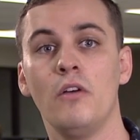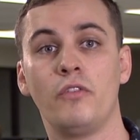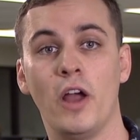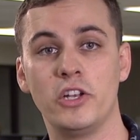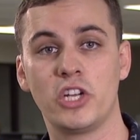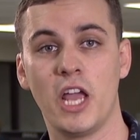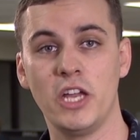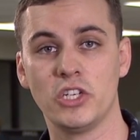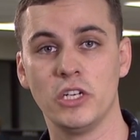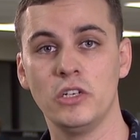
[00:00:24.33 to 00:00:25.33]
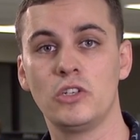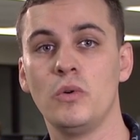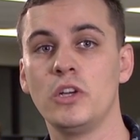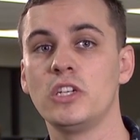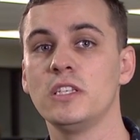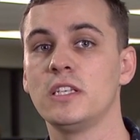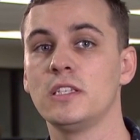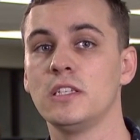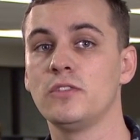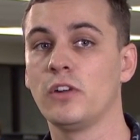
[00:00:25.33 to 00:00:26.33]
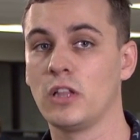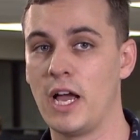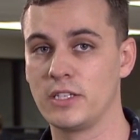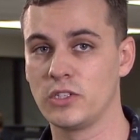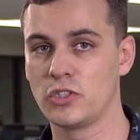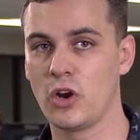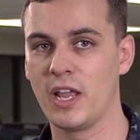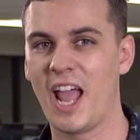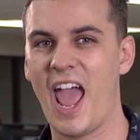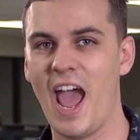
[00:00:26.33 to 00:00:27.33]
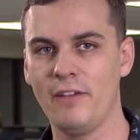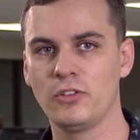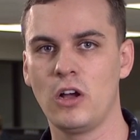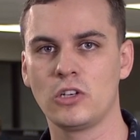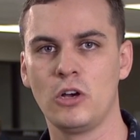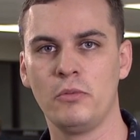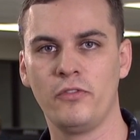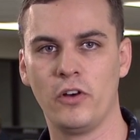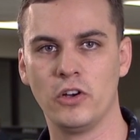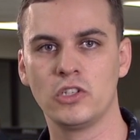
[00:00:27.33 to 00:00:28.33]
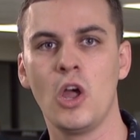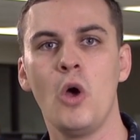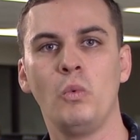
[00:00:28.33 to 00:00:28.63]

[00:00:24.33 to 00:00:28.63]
For education, tuition assistance for classes starting after October 1st